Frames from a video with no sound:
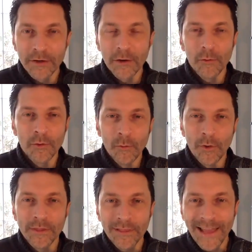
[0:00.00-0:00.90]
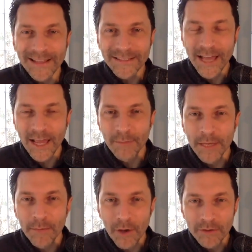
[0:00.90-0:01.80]
know when the last time
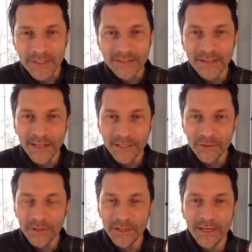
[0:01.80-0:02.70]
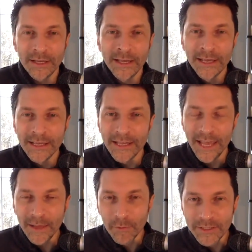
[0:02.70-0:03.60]
in postseason history that a
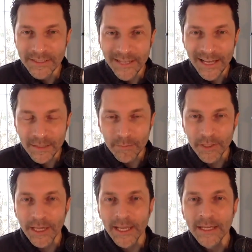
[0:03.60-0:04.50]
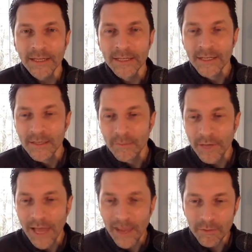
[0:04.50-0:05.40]
game was not played,
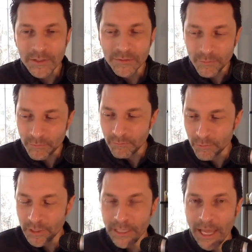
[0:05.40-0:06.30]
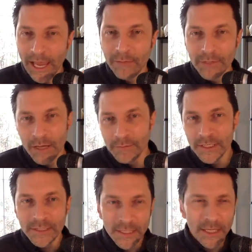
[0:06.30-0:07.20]
but I was really amped up
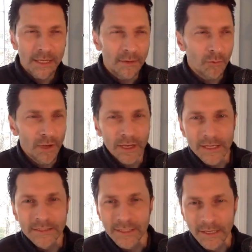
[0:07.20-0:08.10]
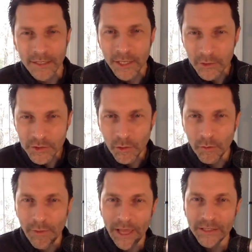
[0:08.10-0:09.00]
to see uh, what is an
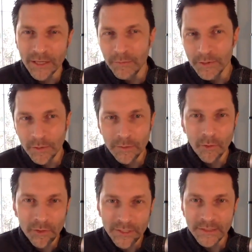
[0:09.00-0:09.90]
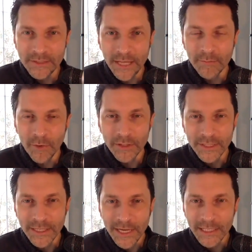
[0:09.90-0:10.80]
unusual matchup between Boise State and
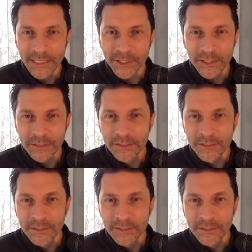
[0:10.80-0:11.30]
Boston College.